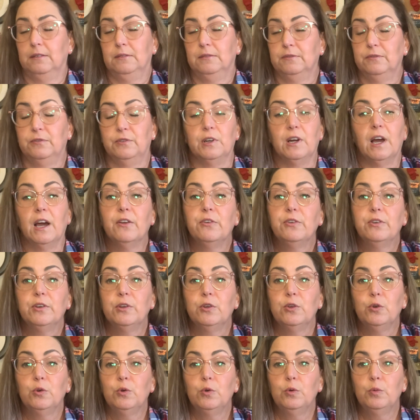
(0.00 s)
forgot
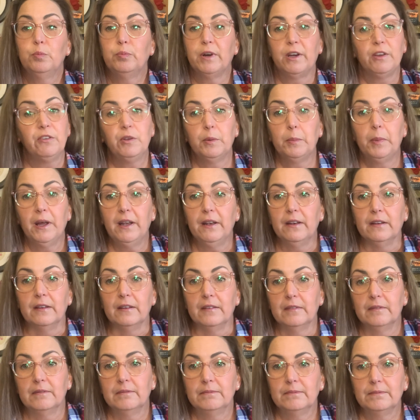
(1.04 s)
to press the
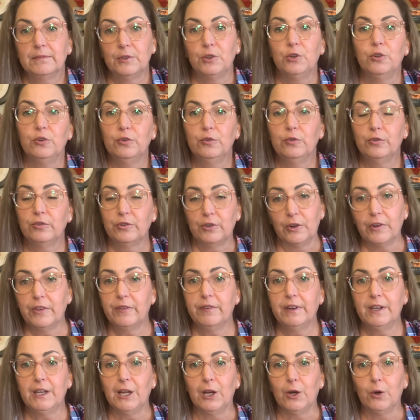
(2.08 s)
button to start the
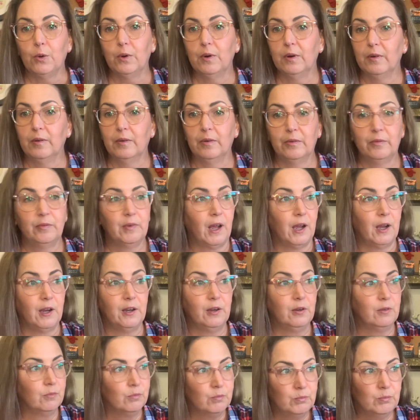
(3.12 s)
video.
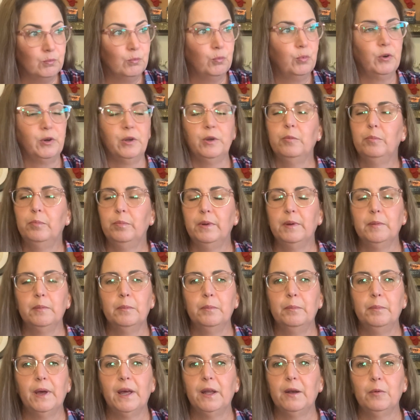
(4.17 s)
I would
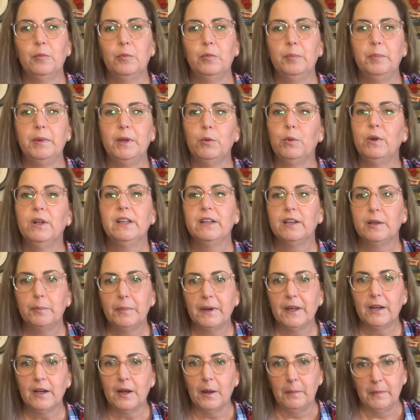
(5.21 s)
be willing to
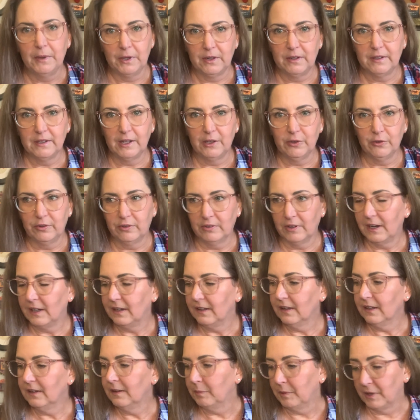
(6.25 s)
bet $1 million that I
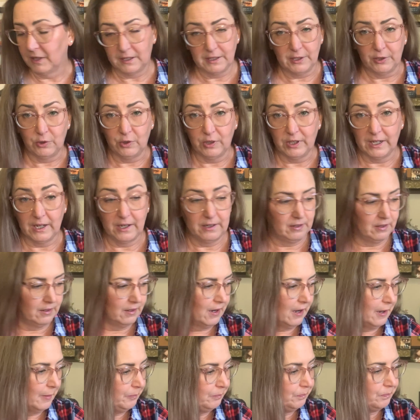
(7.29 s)
did, but clearly I did
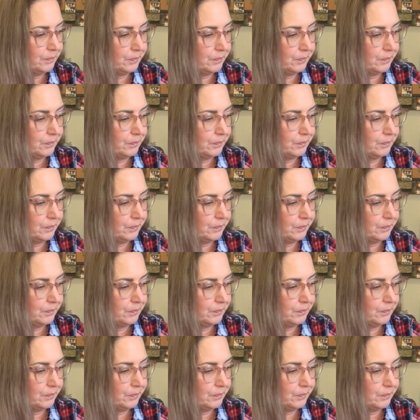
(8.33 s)
not.